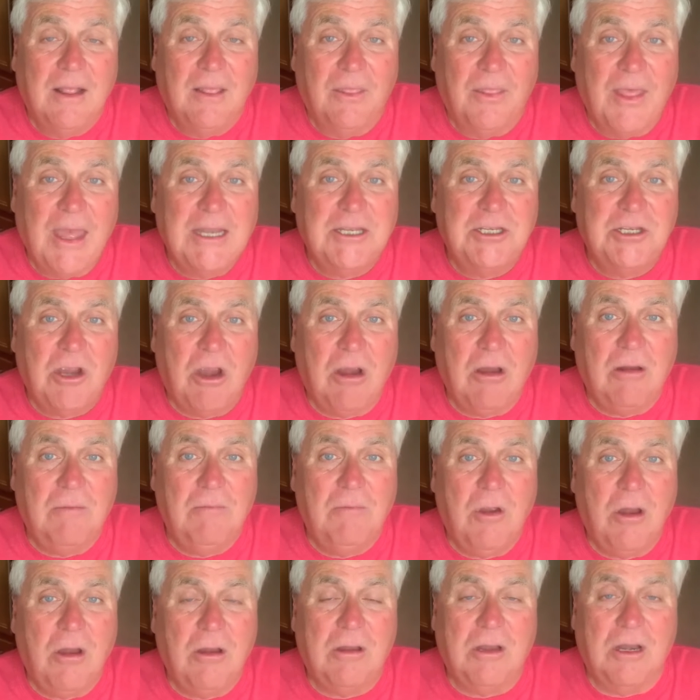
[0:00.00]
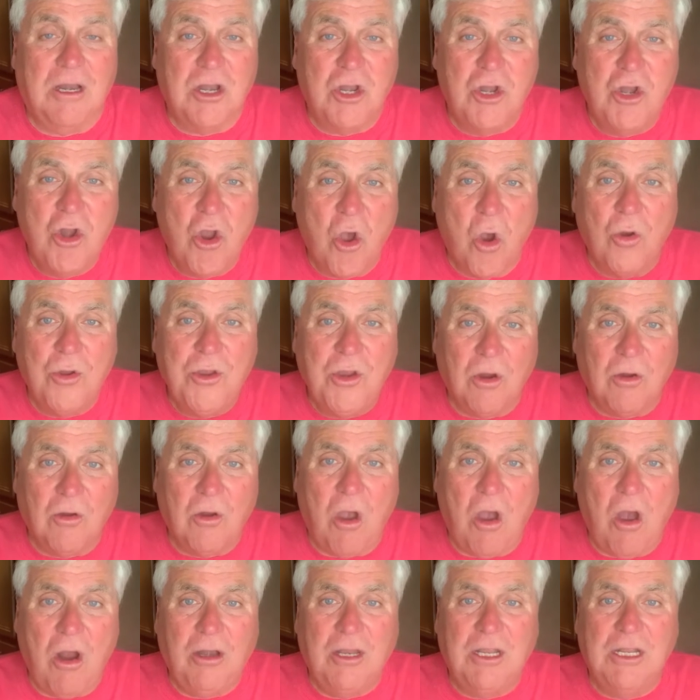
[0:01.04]
that target market, know
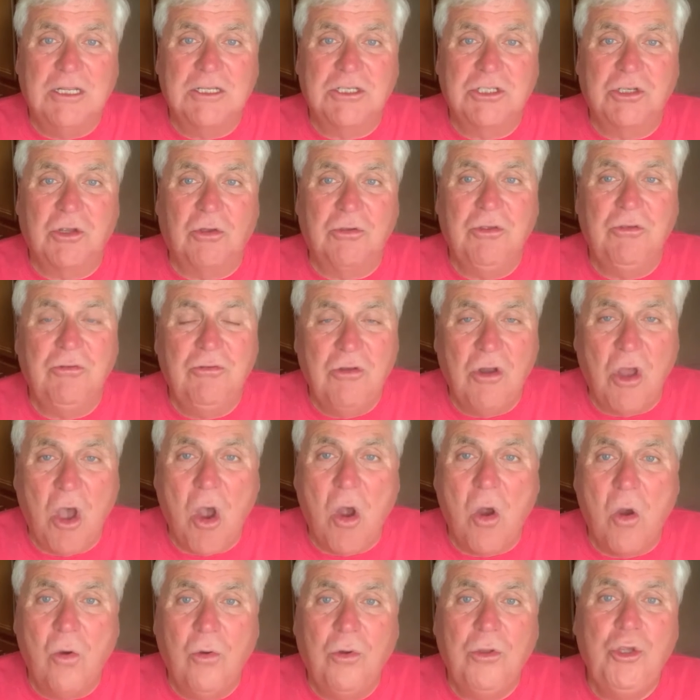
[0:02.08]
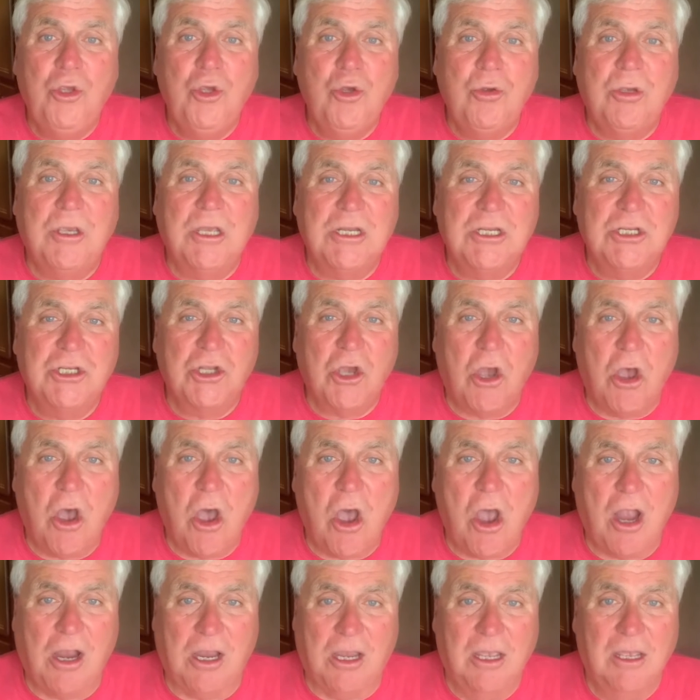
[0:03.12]
your audience, so you know you can
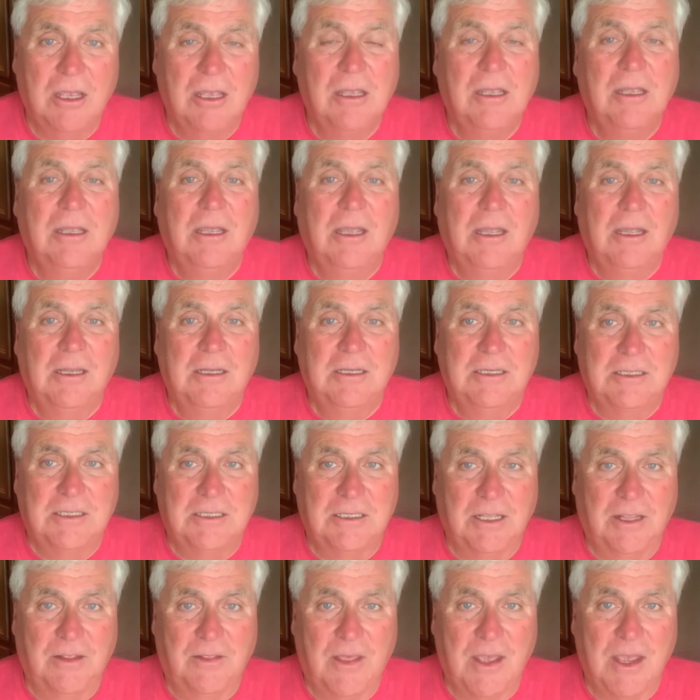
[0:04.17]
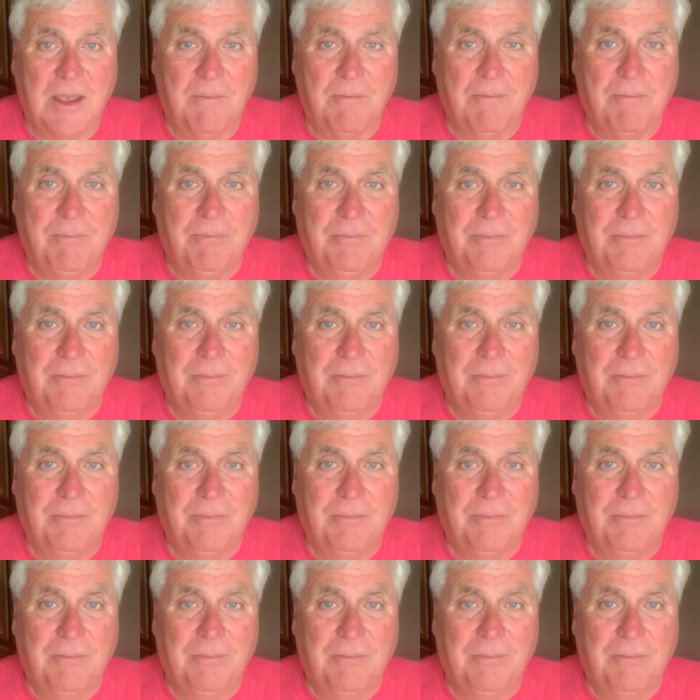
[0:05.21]
talk to them.